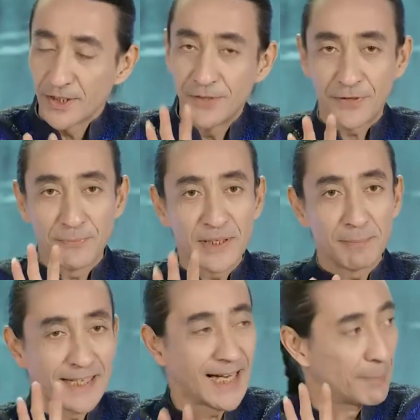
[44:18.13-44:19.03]
If something
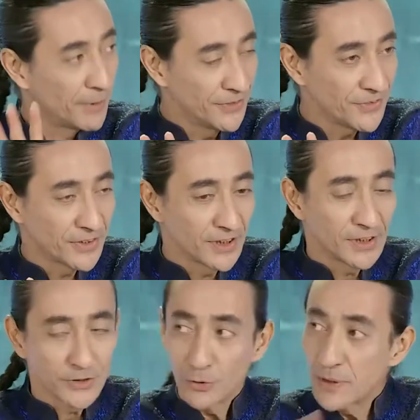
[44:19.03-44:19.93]
bad happens,
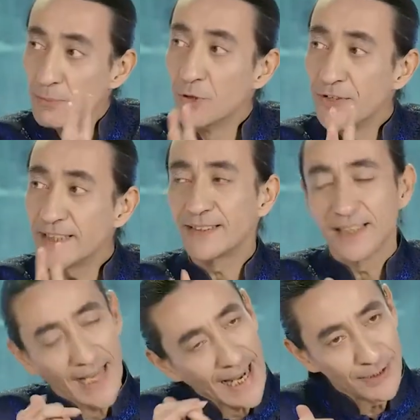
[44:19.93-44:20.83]
you remove it
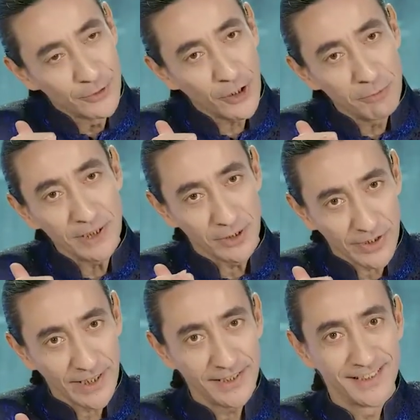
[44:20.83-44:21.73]
and you call me,
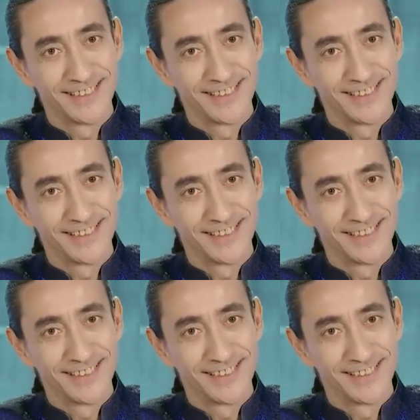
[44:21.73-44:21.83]
okay?